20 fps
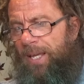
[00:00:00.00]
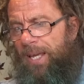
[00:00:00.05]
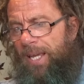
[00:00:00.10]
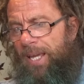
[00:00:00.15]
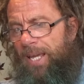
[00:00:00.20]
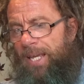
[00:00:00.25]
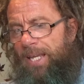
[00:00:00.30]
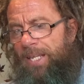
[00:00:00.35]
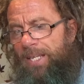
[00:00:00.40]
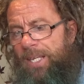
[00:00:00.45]

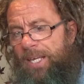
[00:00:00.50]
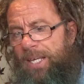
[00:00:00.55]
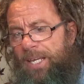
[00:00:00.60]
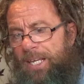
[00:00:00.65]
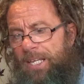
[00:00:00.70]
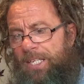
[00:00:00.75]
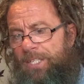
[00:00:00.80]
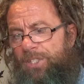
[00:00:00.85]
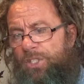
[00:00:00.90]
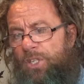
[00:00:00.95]
in
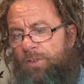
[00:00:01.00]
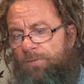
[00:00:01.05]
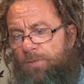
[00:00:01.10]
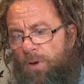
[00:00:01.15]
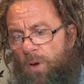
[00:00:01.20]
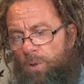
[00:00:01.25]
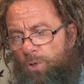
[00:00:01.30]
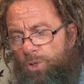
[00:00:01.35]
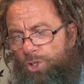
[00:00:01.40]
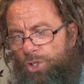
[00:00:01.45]
his
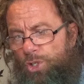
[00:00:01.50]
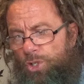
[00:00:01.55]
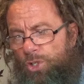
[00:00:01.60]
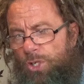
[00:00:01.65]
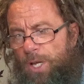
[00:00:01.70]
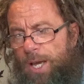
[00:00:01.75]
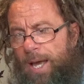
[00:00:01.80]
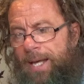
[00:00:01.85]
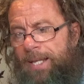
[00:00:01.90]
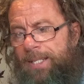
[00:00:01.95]

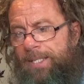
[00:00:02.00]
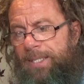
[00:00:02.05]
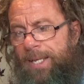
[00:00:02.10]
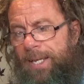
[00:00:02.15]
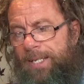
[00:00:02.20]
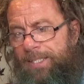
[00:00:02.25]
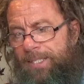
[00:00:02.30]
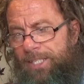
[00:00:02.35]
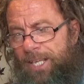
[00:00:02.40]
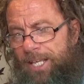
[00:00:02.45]
devotion and
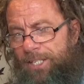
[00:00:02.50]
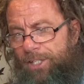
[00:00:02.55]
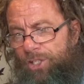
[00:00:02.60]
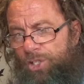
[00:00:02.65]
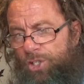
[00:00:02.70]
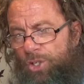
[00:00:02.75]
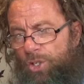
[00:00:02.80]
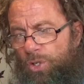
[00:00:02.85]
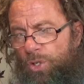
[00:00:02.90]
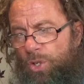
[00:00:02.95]

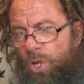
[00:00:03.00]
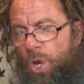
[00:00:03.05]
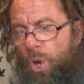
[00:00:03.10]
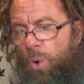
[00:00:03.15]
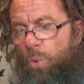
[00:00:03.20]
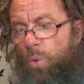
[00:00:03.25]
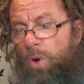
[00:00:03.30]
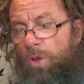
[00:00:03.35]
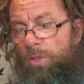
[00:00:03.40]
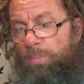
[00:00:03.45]
attention
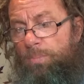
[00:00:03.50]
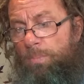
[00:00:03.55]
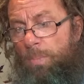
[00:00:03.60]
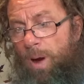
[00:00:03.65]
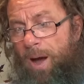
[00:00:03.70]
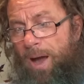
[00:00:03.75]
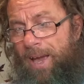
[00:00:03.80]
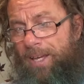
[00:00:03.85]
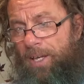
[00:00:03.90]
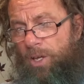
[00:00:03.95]
with
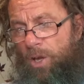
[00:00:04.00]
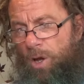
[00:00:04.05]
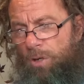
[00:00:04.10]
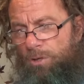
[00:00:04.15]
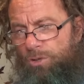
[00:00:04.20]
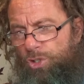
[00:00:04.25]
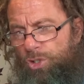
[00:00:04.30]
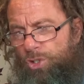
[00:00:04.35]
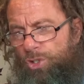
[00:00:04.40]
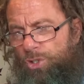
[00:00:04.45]
my
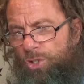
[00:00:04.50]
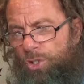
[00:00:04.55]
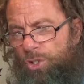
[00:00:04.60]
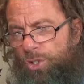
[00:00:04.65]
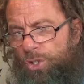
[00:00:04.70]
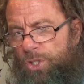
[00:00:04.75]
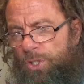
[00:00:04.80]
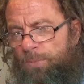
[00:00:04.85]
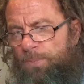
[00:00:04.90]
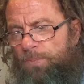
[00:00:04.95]

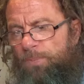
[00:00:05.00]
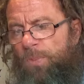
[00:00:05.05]
consciousness.